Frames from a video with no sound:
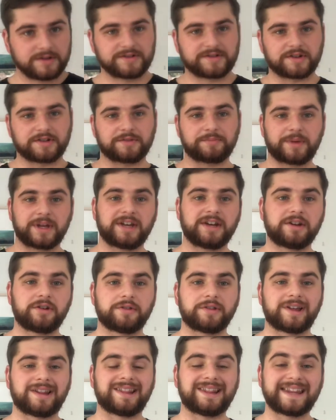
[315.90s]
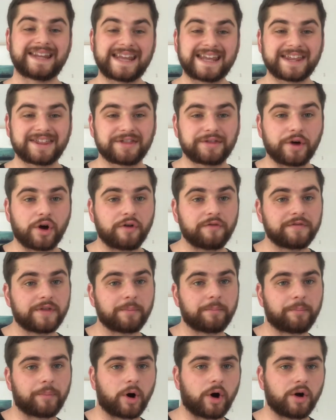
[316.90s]
So depending on the length of the
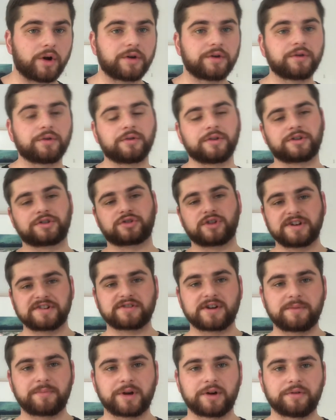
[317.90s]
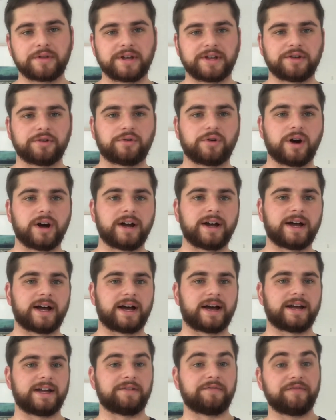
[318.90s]
bond or the treasury bill that you're
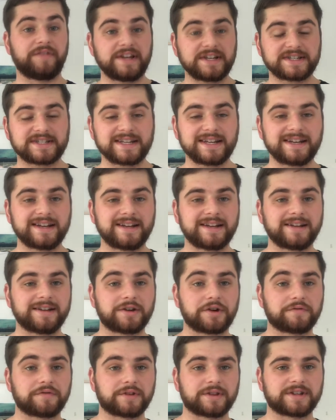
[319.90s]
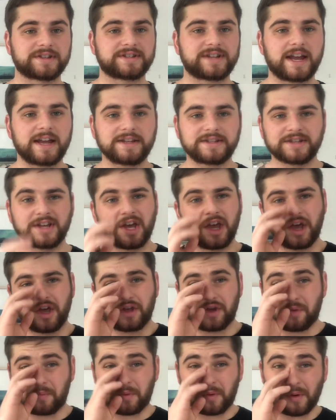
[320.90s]
investing in over in the States,
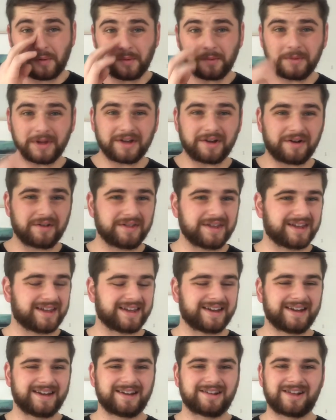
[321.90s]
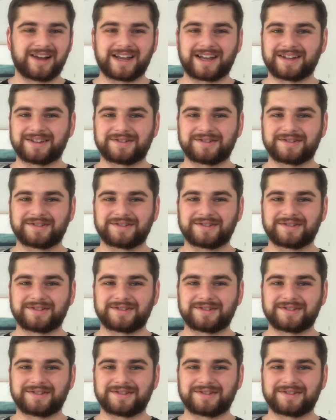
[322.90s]
you're probably only getting like a